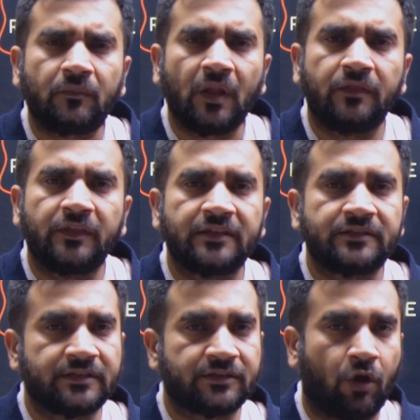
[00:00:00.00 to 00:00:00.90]
there's
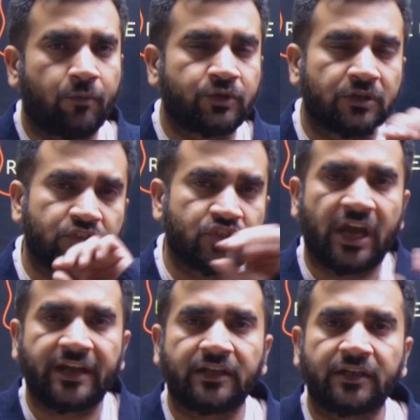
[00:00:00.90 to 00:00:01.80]
this option,
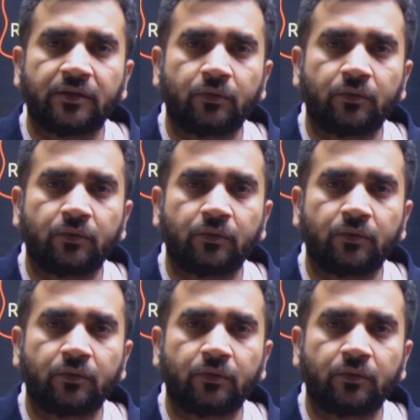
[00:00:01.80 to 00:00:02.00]
chat